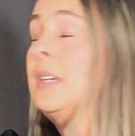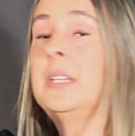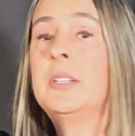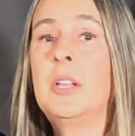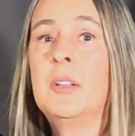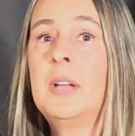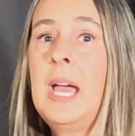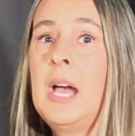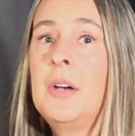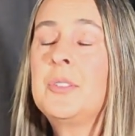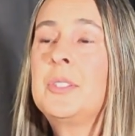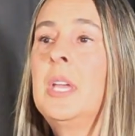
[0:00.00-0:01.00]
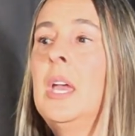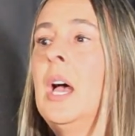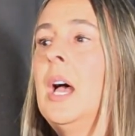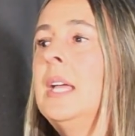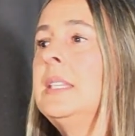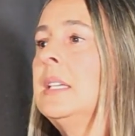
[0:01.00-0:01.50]
house.
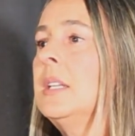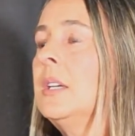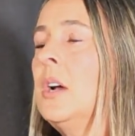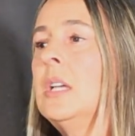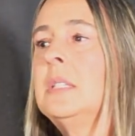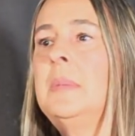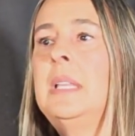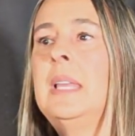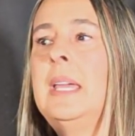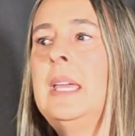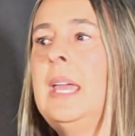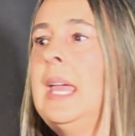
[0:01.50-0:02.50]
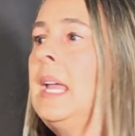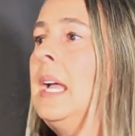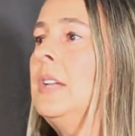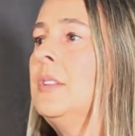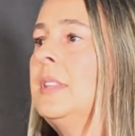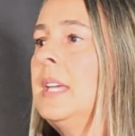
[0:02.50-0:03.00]
It's gonna cost me like
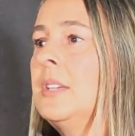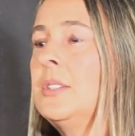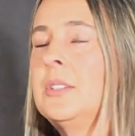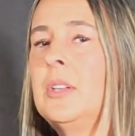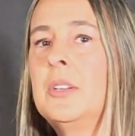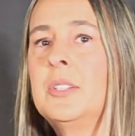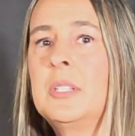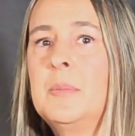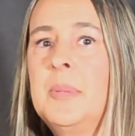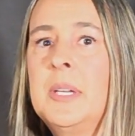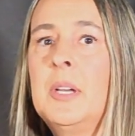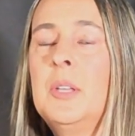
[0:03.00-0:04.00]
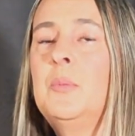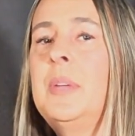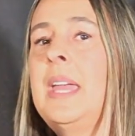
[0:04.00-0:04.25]
$800,000 to build. We have an